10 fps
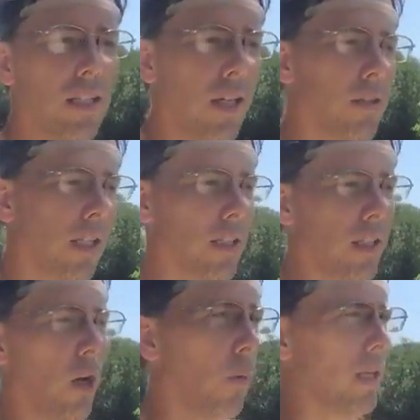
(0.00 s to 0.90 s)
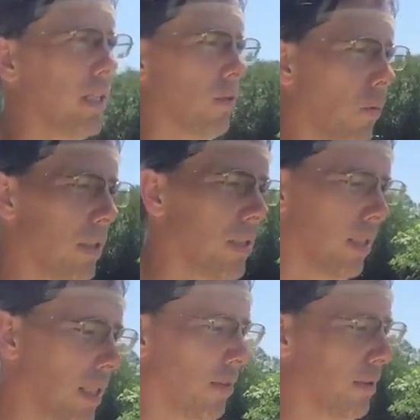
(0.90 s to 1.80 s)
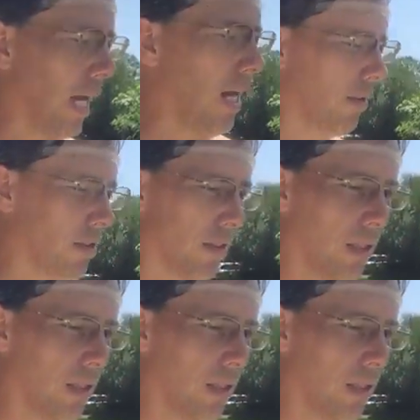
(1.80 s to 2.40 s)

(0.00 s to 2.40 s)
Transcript: you know, doesn't know what is and what isn't needed with the house.